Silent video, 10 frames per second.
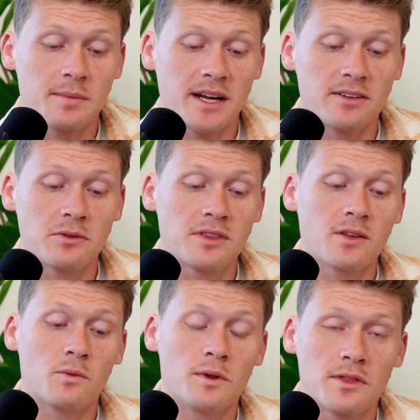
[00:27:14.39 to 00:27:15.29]
But I do
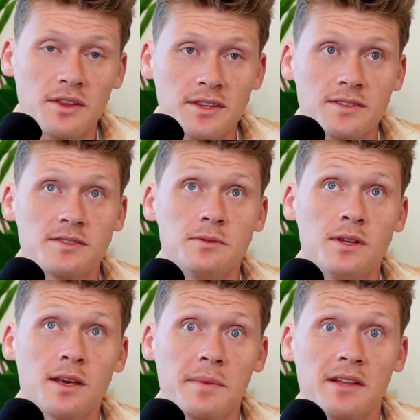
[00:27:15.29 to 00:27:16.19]
think one thing that's
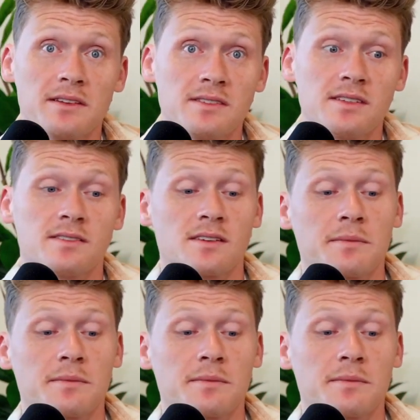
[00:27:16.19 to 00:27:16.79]
unique about this season